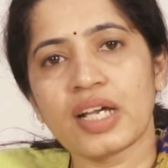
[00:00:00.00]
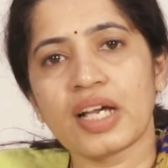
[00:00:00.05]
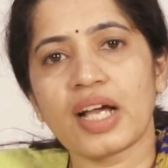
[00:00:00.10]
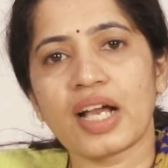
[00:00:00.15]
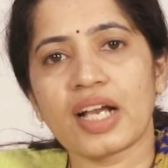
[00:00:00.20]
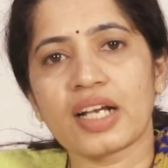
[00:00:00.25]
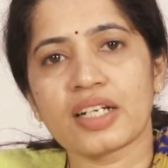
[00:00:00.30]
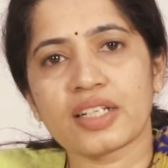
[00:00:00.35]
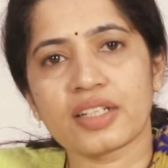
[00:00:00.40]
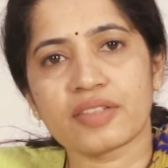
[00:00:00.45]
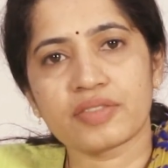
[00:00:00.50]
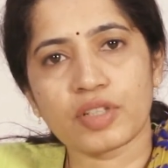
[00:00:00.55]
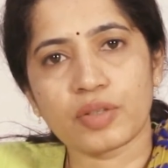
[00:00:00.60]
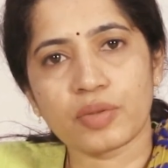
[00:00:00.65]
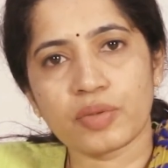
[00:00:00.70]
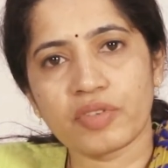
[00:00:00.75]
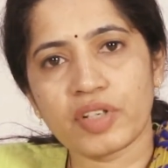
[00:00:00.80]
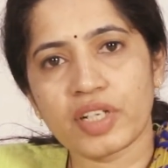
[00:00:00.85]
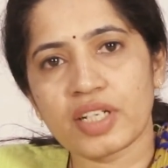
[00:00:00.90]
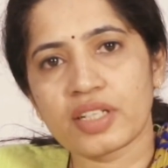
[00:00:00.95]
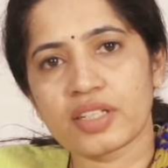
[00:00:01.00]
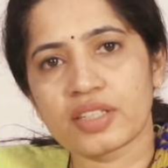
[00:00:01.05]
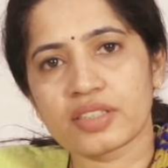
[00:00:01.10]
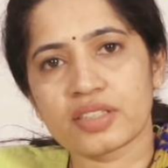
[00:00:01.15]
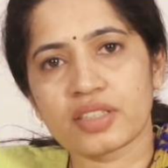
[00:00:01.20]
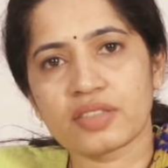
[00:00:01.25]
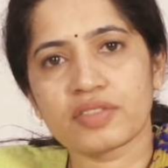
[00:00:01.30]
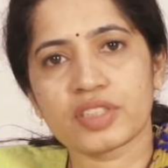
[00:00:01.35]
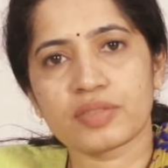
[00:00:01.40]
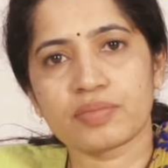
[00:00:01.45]
and if the ovarian
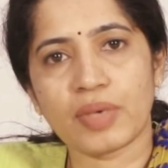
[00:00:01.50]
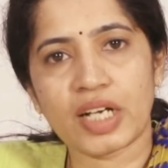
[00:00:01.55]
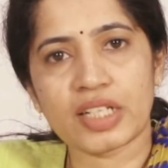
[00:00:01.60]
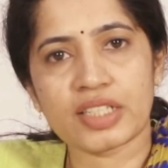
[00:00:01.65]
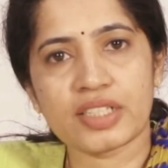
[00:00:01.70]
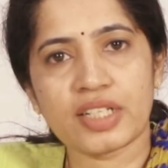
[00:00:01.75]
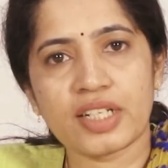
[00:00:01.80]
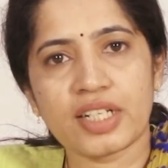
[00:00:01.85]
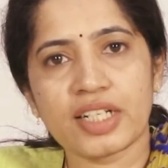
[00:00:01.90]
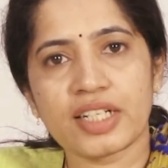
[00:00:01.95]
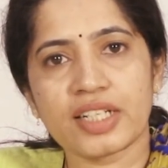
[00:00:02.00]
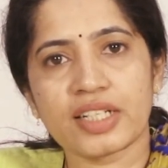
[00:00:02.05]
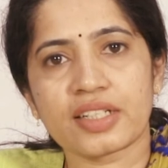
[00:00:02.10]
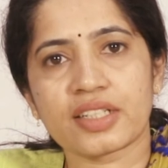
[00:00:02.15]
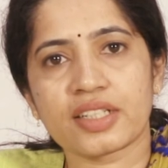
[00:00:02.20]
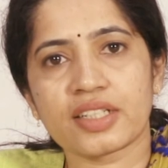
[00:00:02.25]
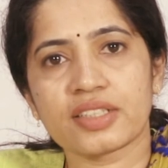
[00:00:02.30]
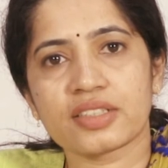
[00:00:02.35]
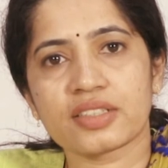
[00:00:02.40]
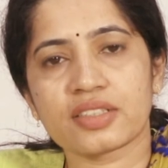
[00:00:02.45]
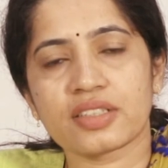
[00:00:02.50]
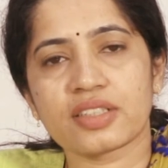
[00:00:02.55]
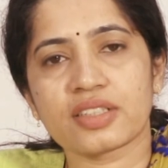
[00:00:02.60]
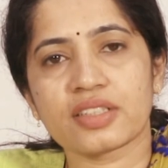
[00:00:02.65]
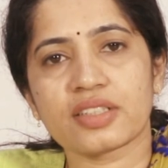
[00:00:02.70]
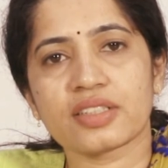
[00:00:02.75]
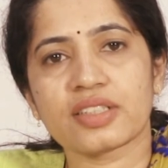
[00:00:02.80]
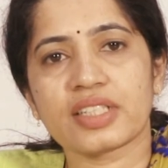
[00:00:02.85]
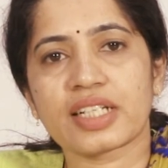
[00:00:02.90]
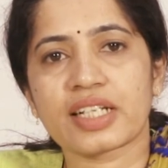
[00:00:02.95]
reserve is marginally decreased,
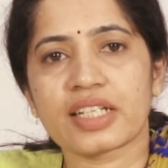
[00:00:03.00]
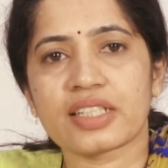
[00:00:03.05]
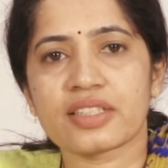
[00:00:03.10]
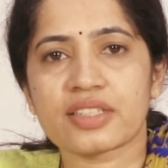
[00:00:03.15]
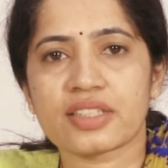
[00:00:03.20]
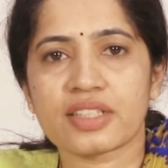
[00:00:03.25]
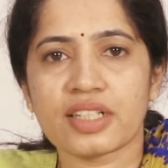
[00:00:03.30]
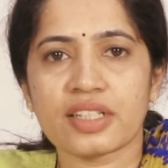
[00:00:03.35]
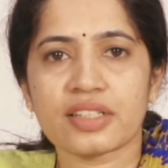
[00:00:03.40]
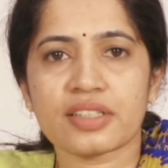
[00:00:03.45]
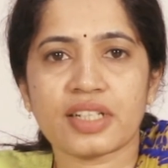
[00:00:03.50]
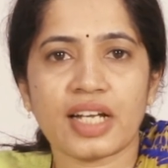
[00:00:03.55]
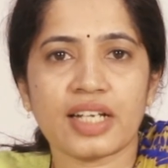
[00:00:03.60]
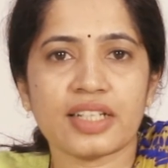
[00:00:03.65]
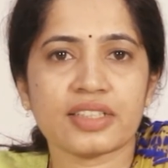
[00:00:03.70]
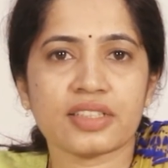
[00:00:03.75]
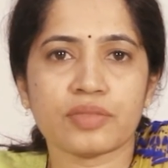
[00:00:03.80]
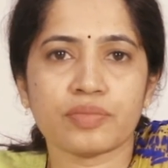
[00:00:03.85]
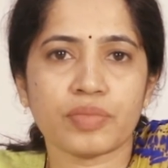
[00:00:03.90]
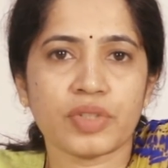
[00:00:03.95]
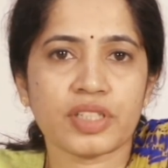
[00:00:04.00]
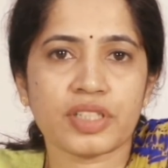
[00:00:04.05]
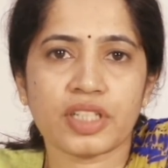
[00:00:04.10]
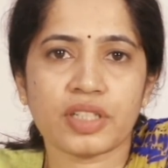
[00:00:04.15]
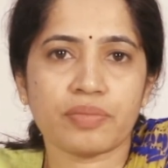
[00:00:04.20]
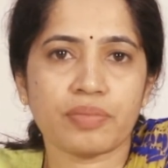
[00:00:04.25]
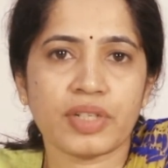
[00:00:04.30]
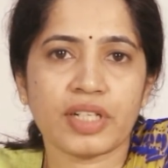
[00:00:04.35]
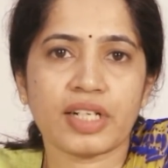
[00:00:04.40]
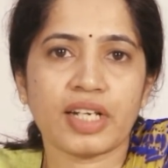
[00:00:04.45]
they can still try simple
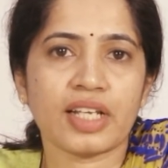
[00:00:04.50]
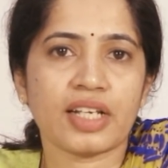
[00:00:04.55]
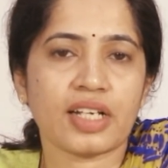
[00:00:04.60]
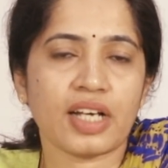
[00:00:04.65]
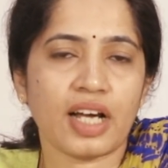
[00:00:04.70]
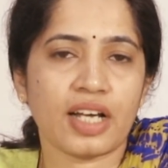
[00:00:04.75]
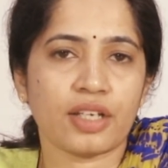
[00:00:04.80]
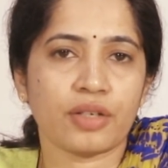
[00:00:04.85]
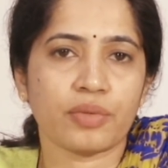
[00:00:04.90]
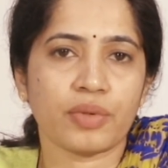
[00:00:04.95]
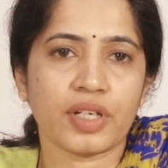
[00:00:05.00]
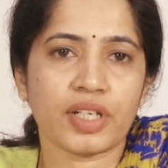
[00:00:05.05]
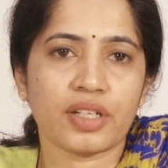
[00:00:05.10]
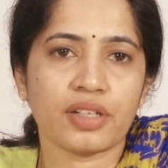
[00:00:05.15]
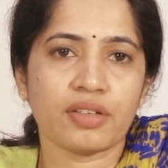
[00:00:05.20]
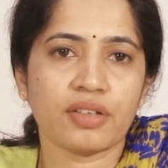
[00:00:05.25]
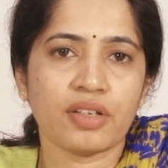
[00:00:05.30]
treatment like IUI.